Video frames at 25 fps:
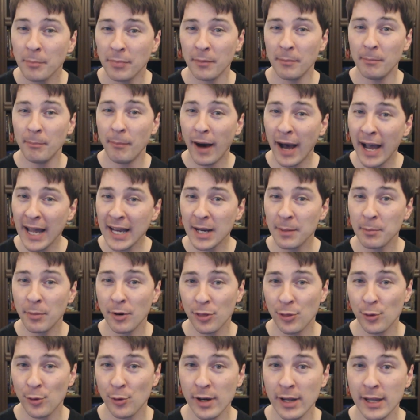but my
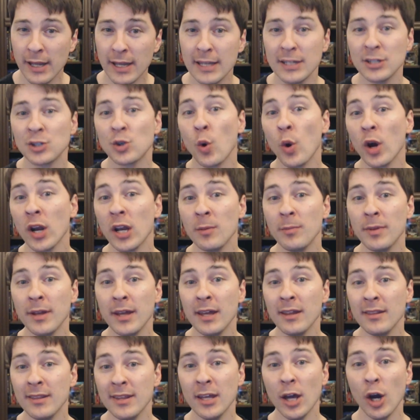number three is going to
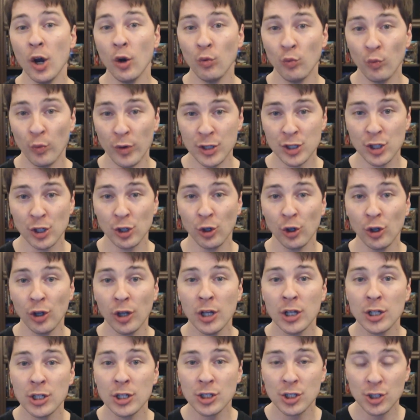be the
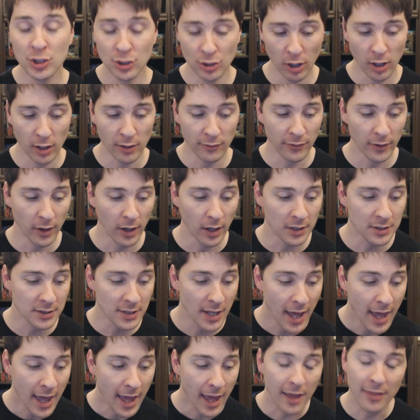original Star Fox,